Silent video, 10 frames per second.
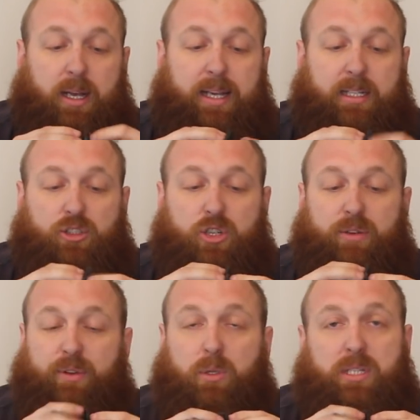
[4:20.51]
It's just
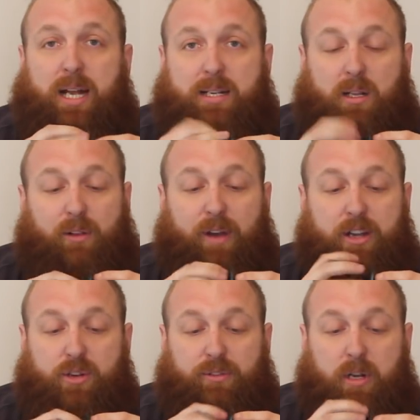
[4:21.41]
if you want a nice little
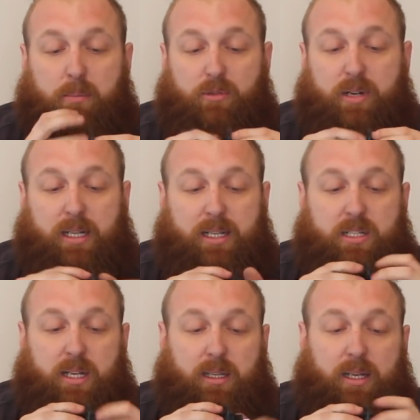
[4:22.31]
fascia for it, but
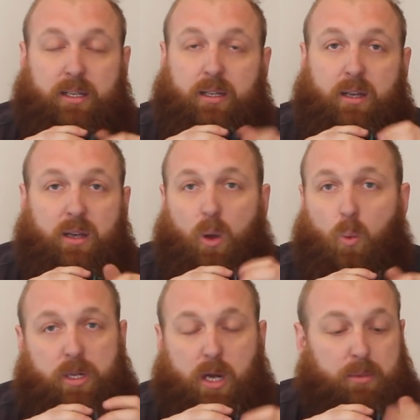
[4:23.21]
realistically,
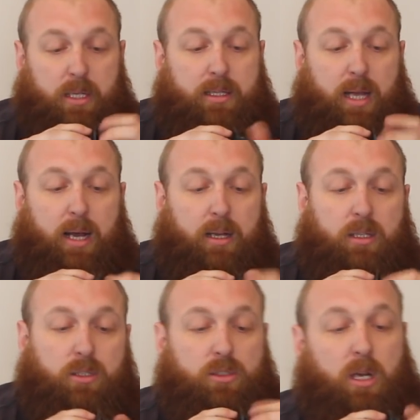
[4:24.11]
we don't need that.
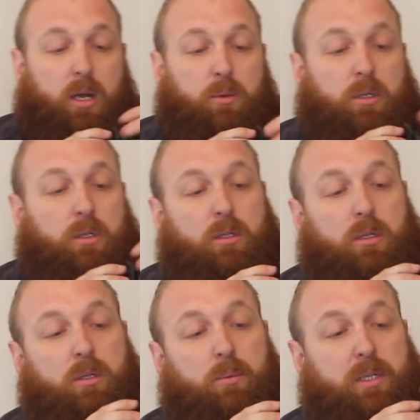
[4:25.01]
So
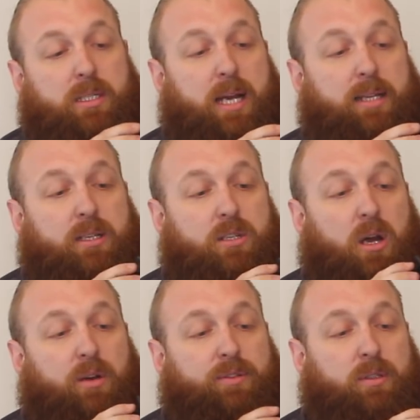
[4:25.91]
we're going to take this
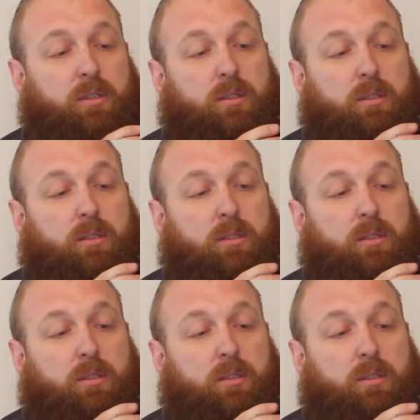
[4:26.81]
off.